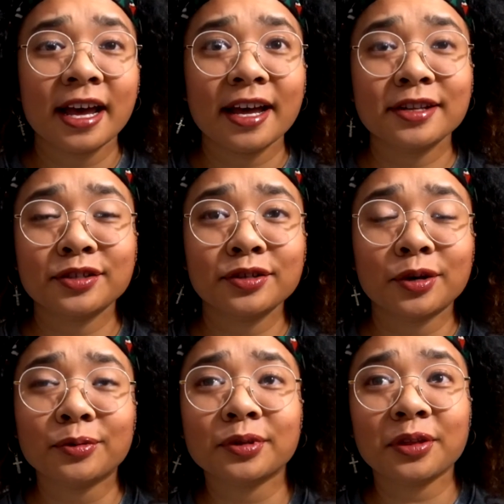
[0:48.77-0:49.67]
And you
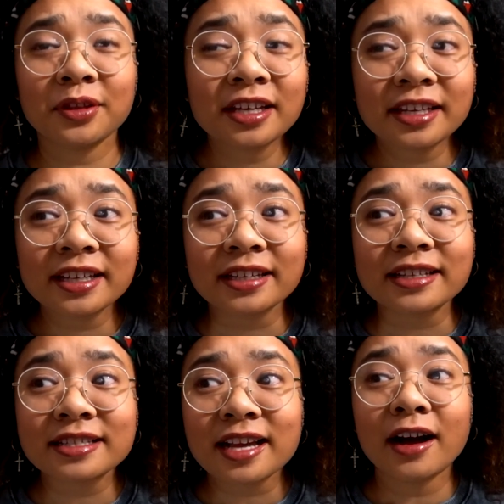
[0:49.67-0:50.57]
know, the thing
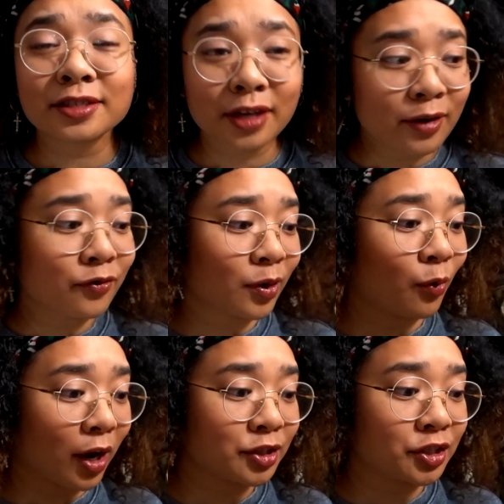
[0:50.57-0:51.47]
is, aside from
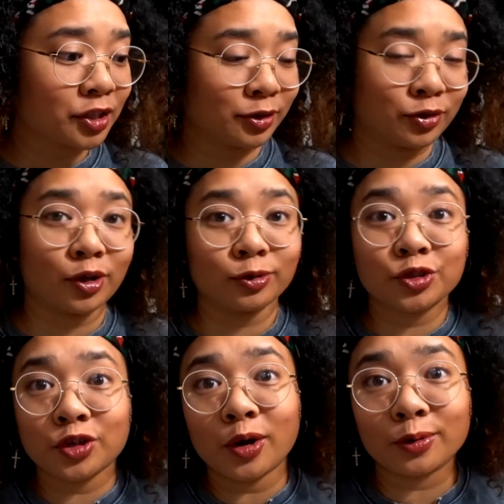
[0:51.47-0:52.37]
watching, you know,
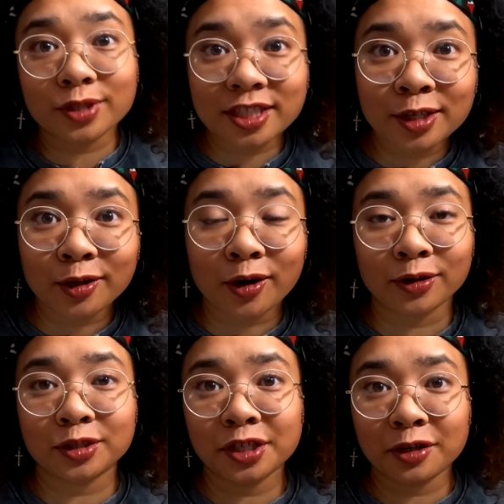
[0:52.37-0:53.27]
shows here
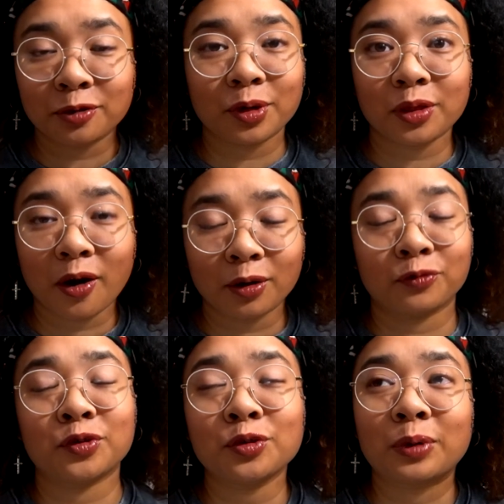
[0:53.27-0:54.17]
on the channel with all
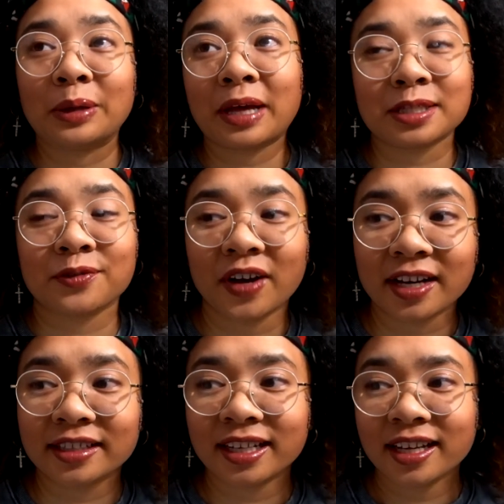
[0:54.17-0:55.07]
of you while that's
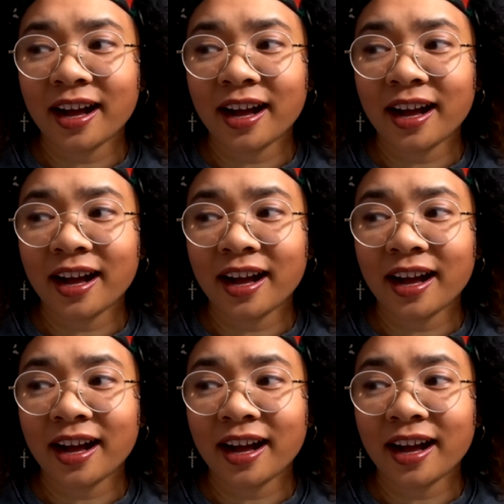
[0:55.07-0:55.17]
fun,